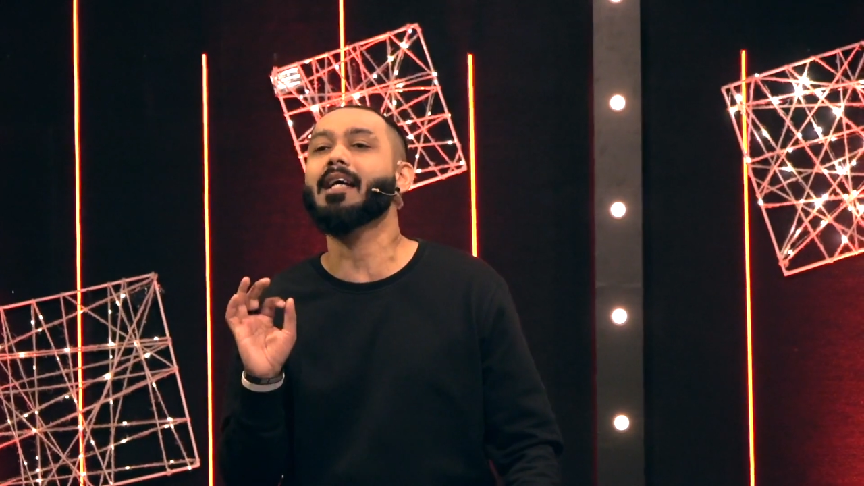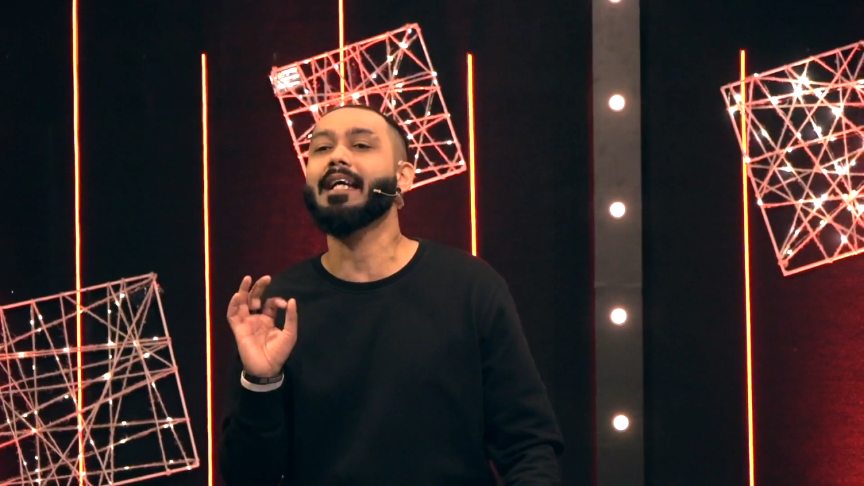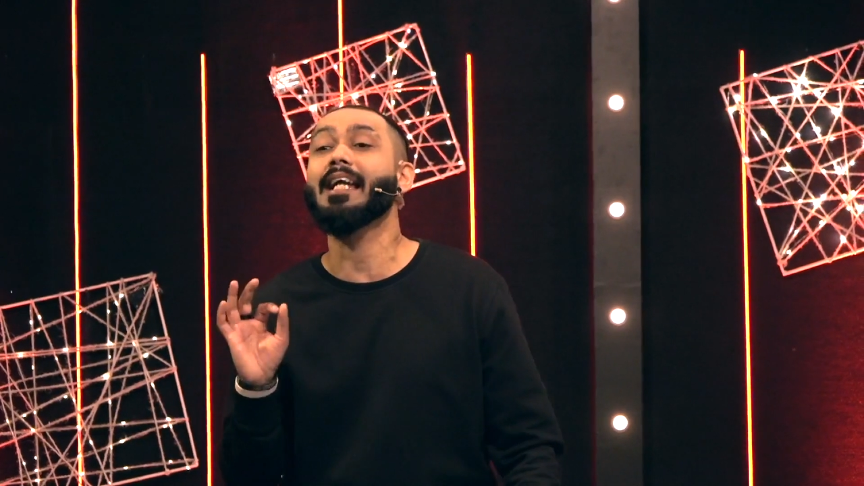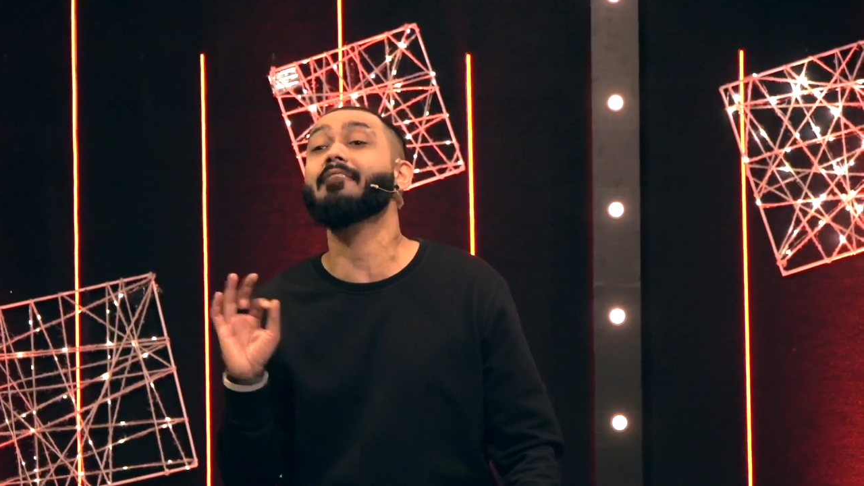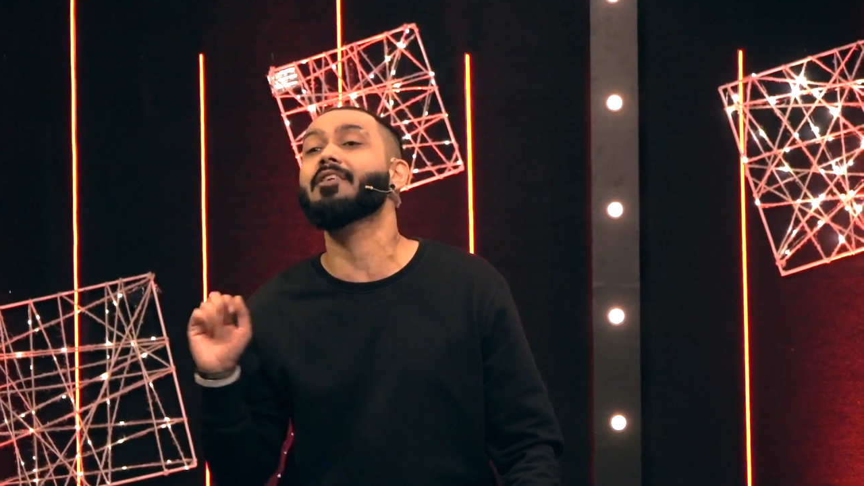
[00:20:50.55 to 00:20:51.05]

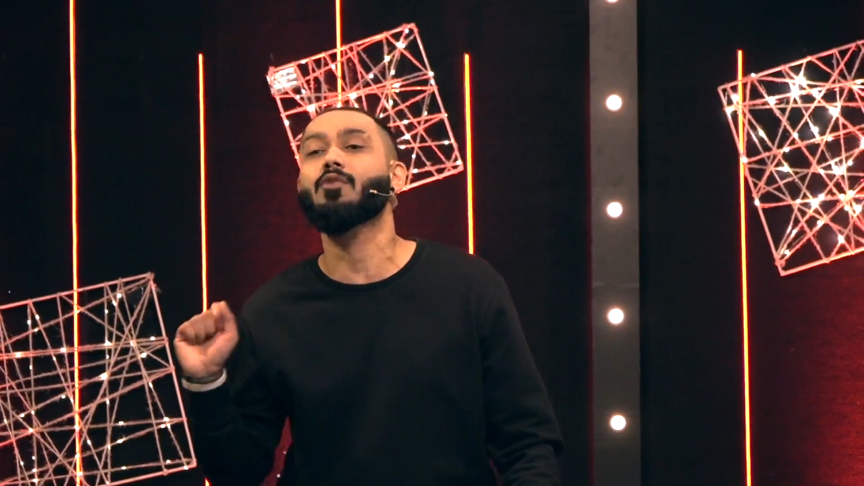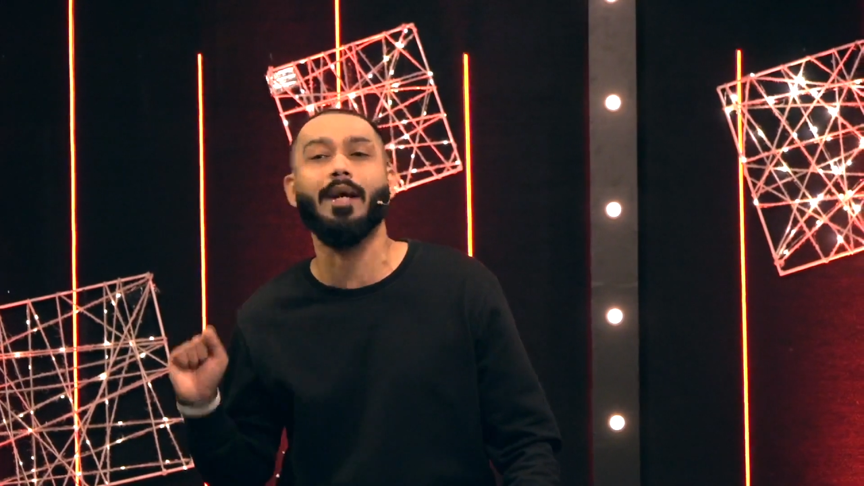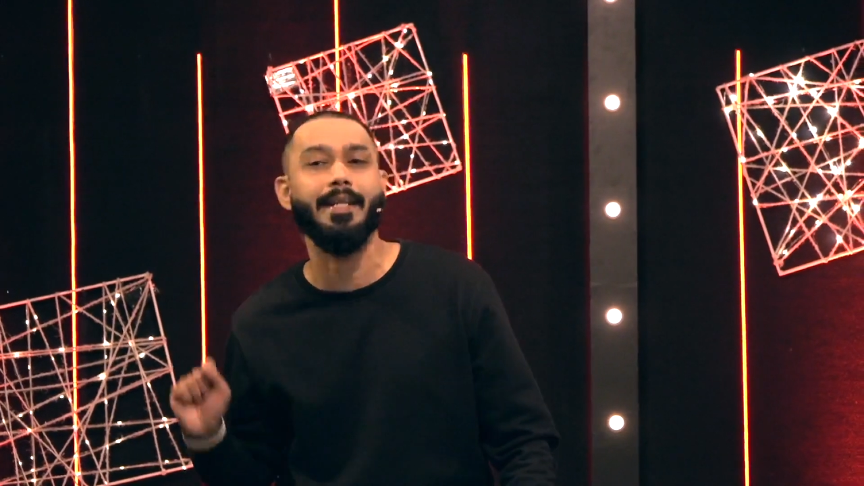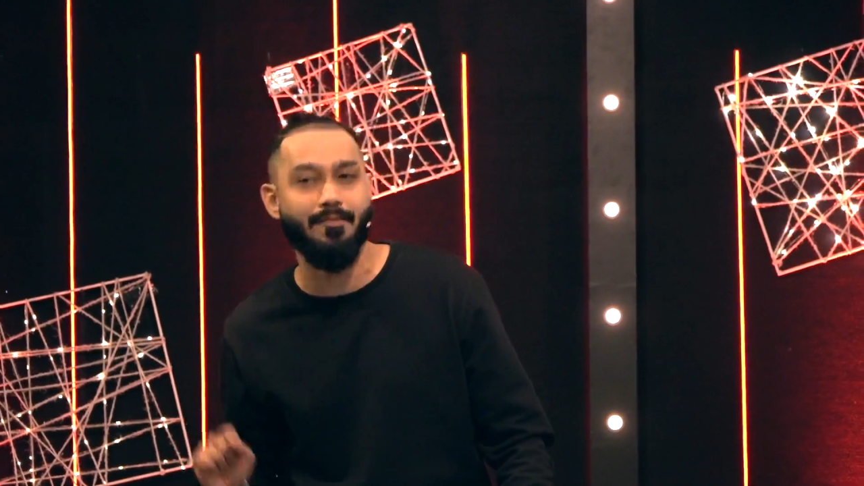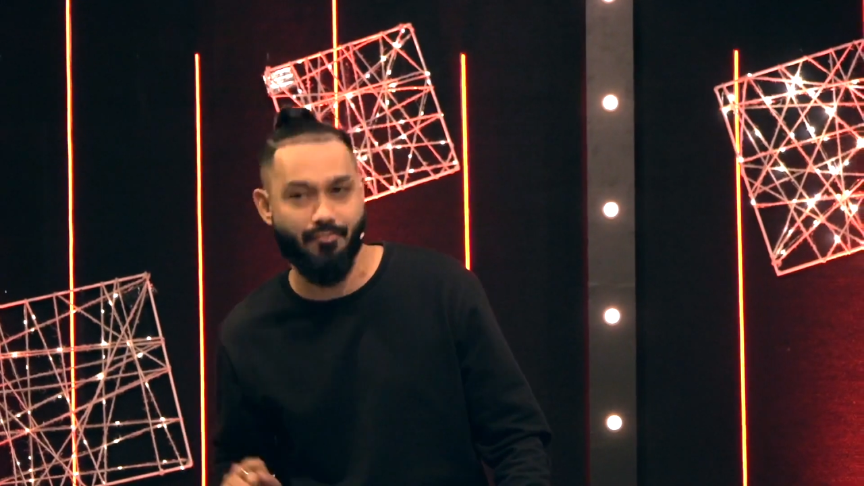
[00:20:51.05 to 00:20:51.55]

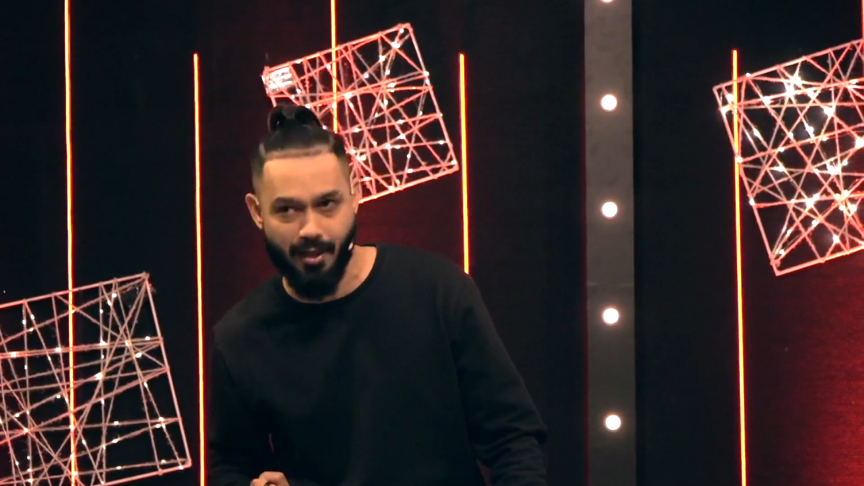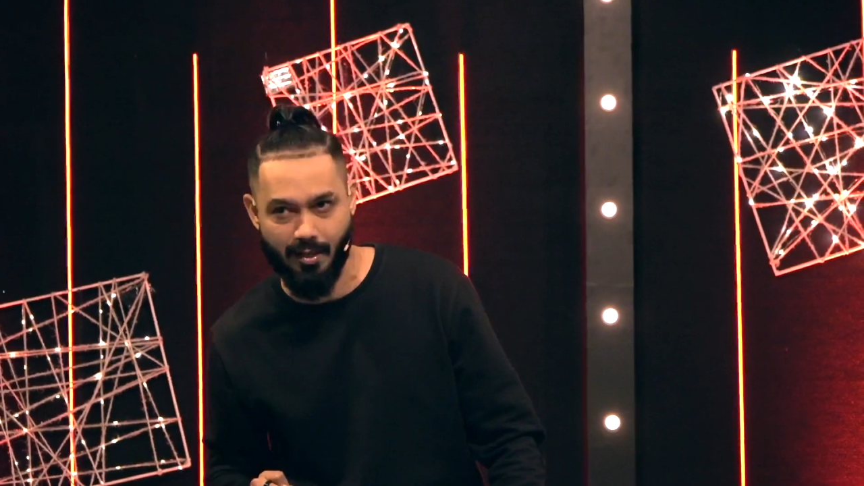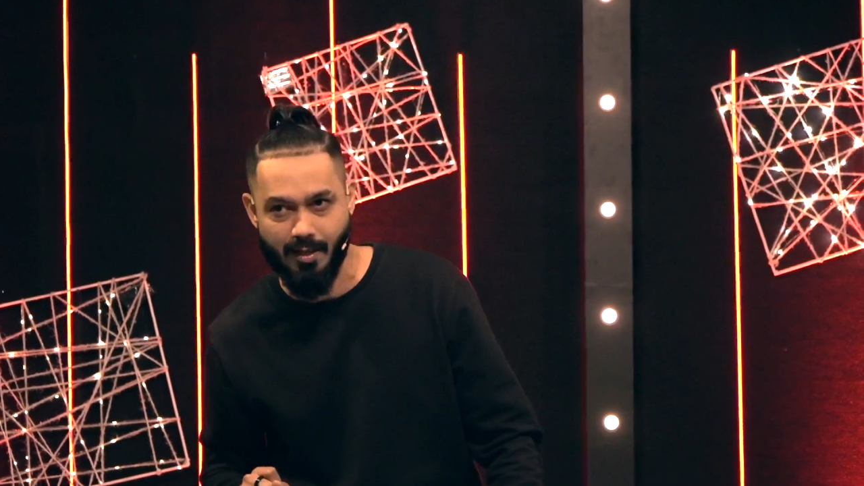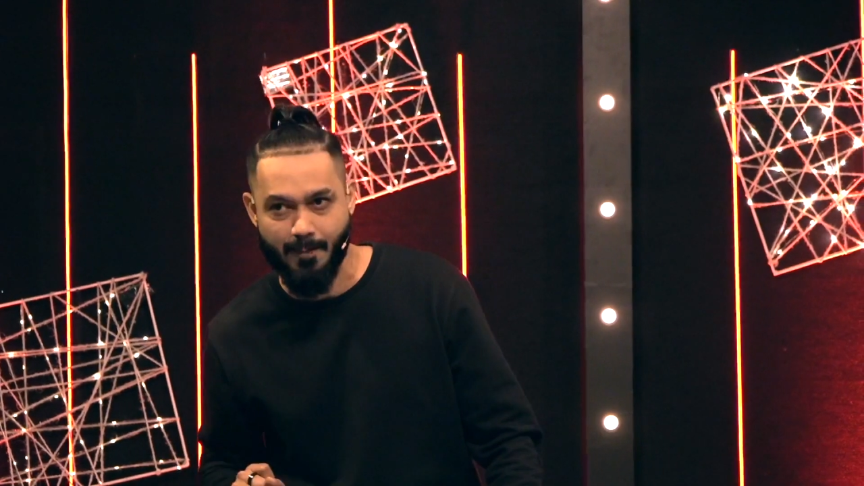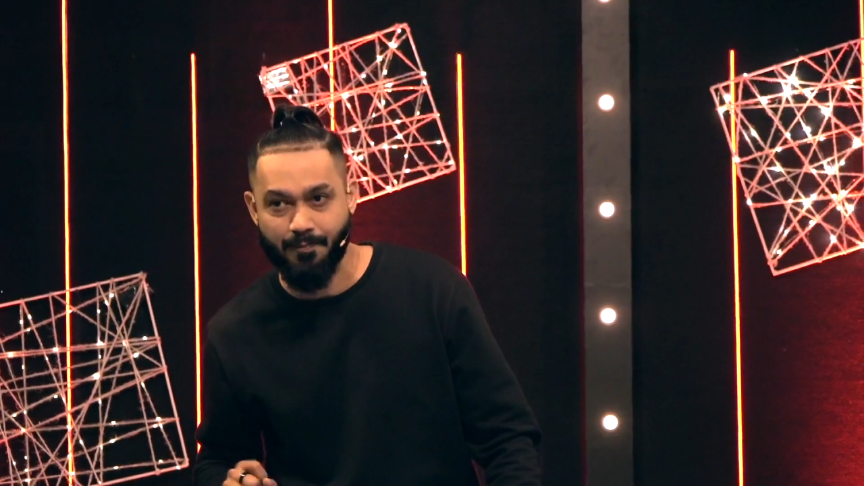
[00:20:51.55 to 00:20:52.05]
11:23.
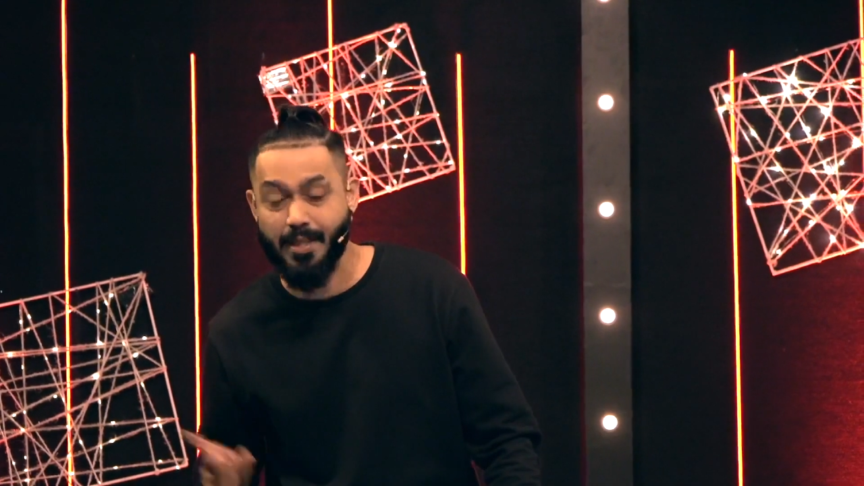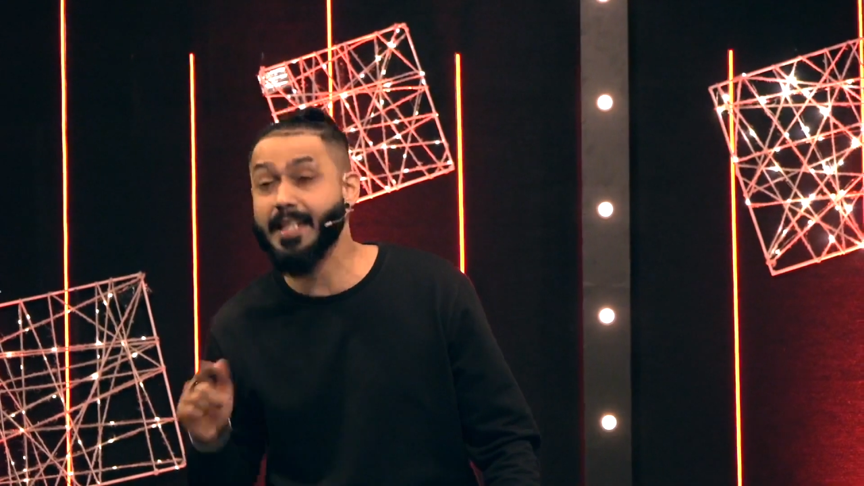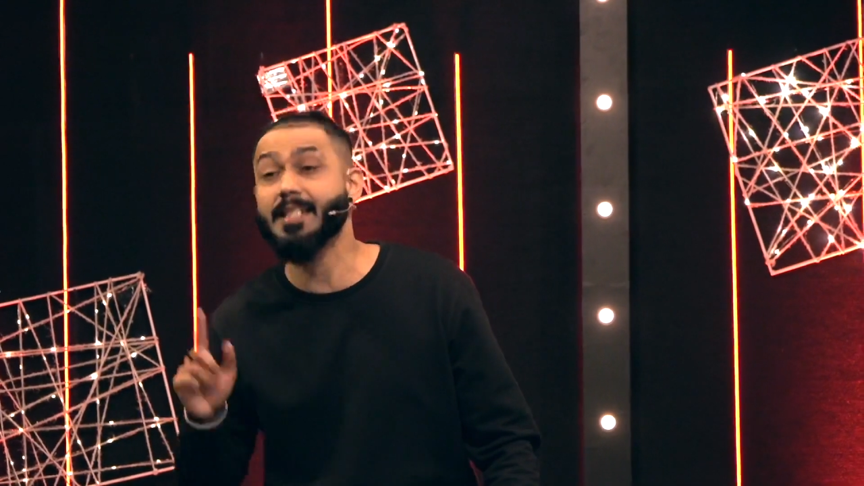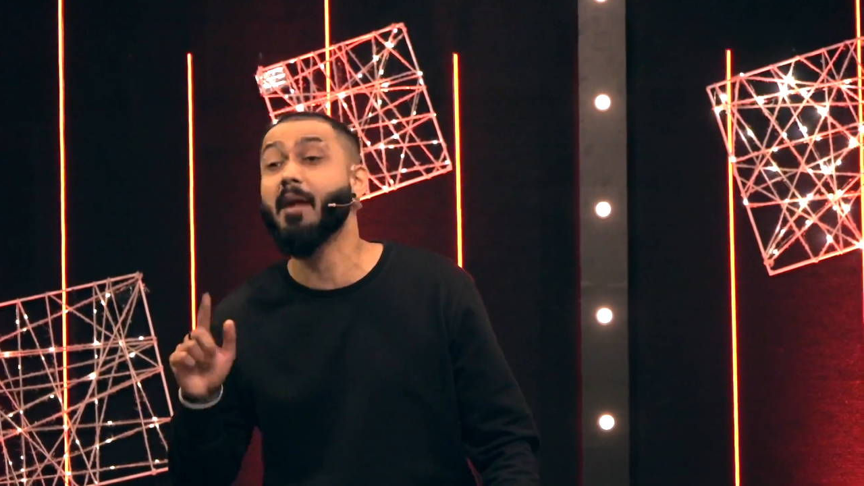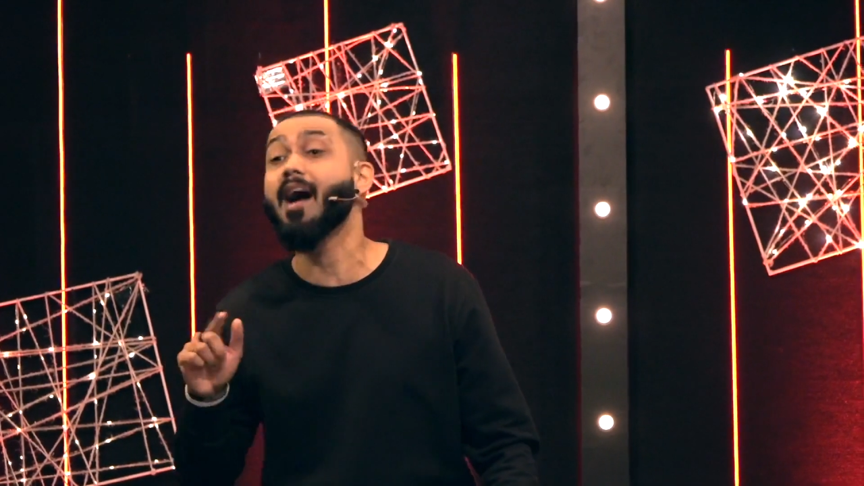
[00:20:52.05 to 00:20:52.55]
This
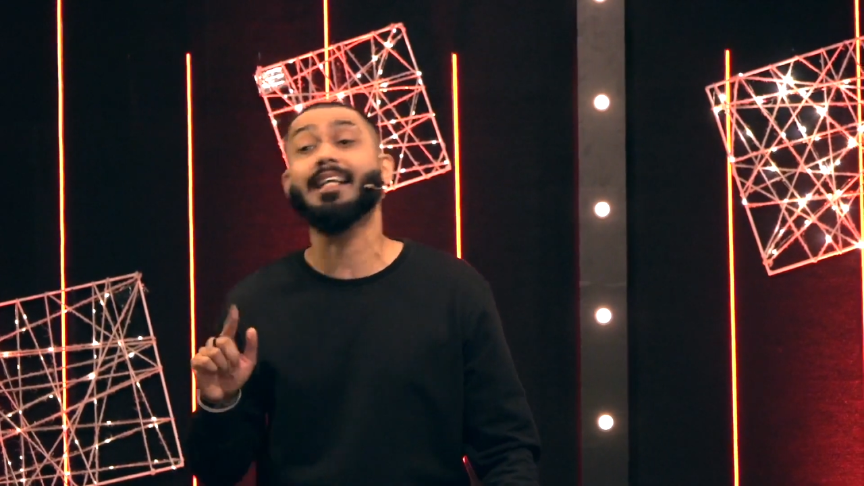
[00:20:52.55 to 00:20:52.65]
is Mark